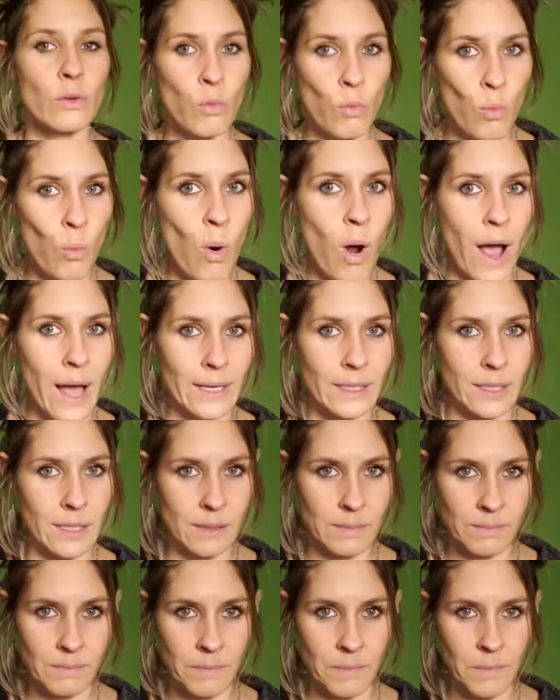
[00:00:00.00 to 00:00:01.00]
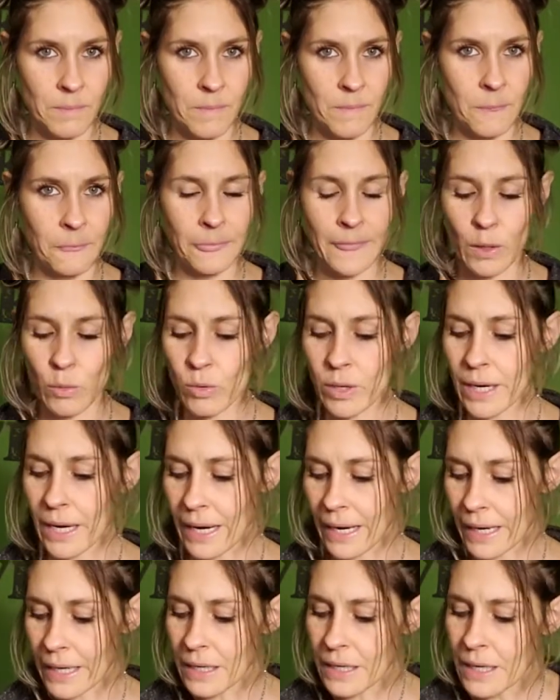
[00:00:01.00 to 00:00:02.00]
what.
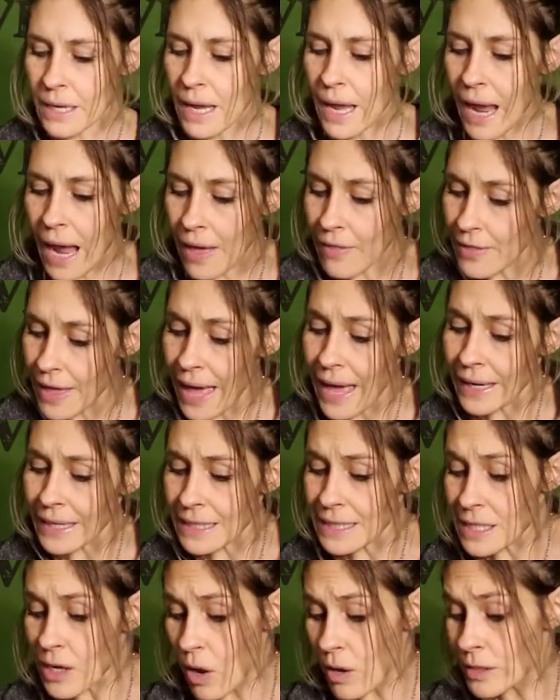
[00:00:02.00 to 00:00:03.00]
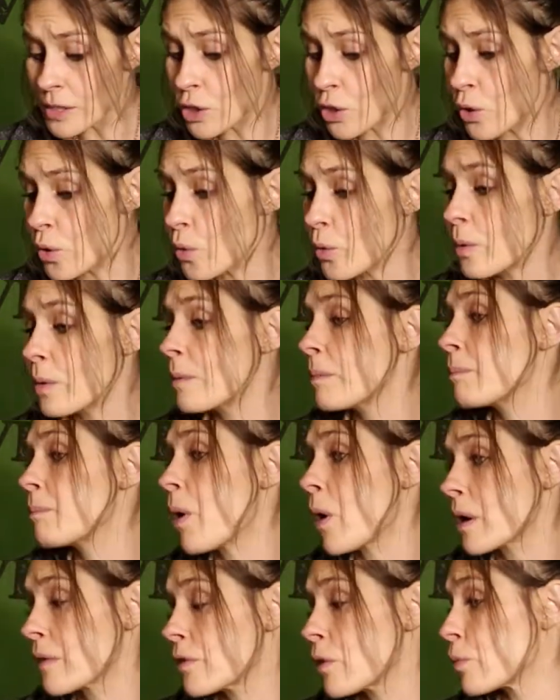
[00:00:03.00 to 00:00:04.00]
Okay? And that is also
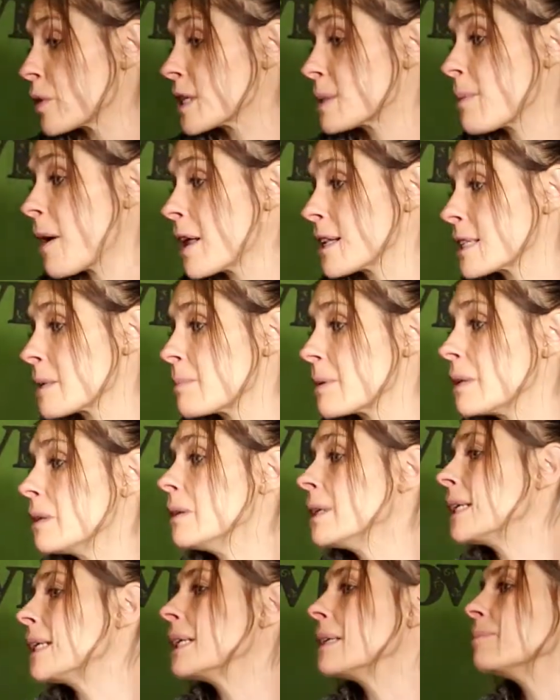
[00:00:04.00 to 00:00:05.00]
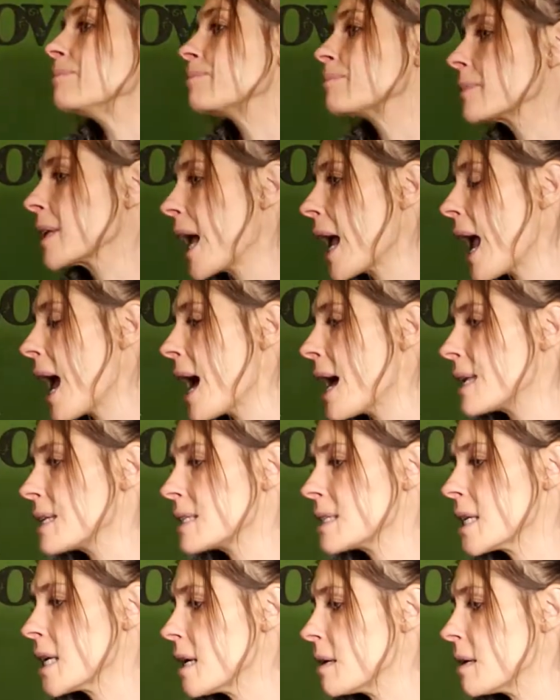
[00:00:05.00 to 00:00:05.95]
part of the responsibility. And